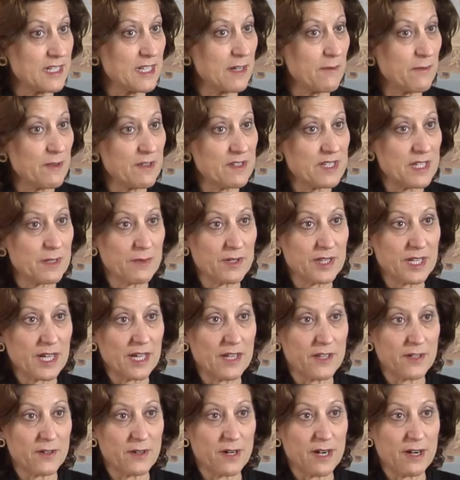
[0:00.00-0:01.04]
that we've seen with
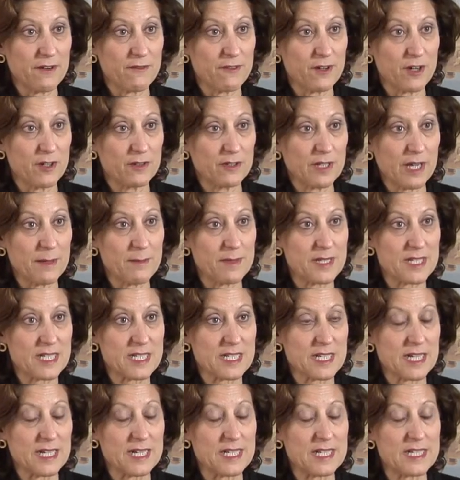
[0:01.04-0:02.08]
other everolimus
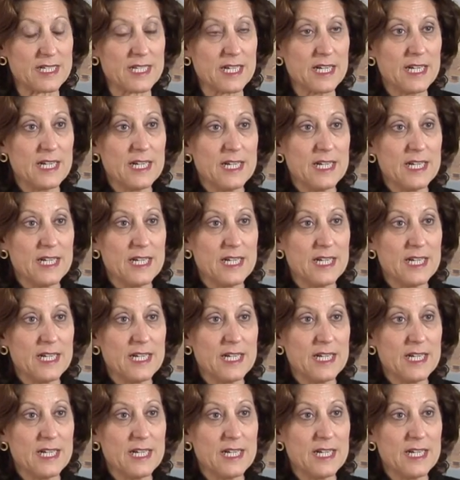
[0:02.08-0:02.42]
studies,